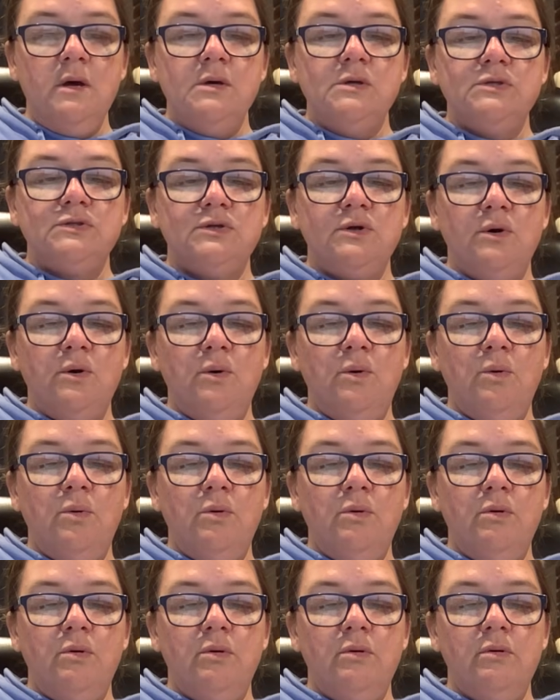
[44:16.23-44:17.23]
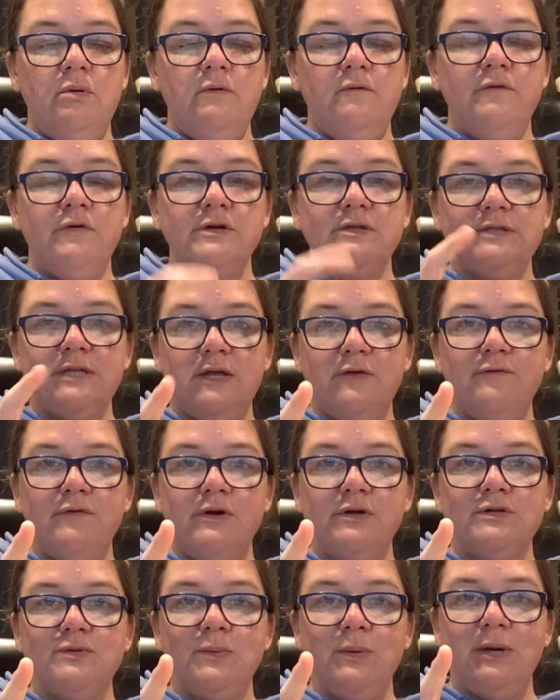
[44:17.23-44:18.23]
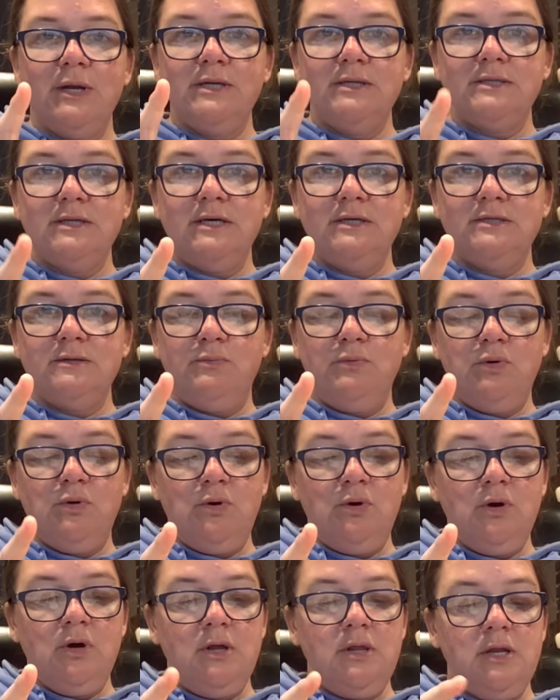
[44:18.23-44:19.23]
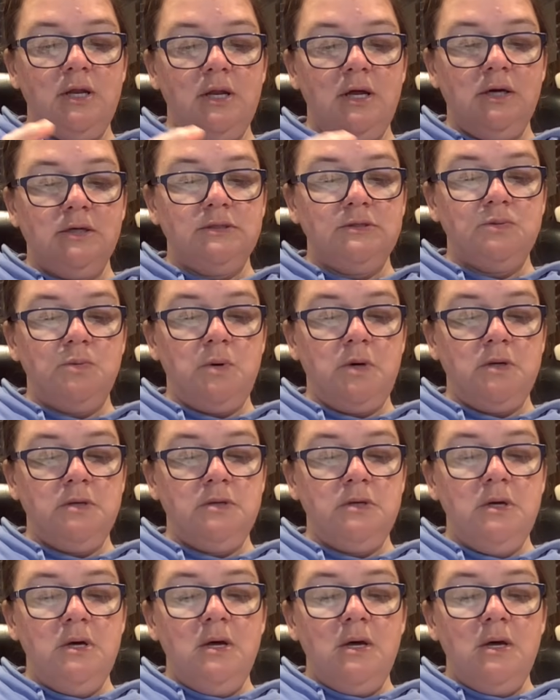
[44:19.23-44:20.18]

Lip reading: So first thing first, we're going to size up the hook on the next one.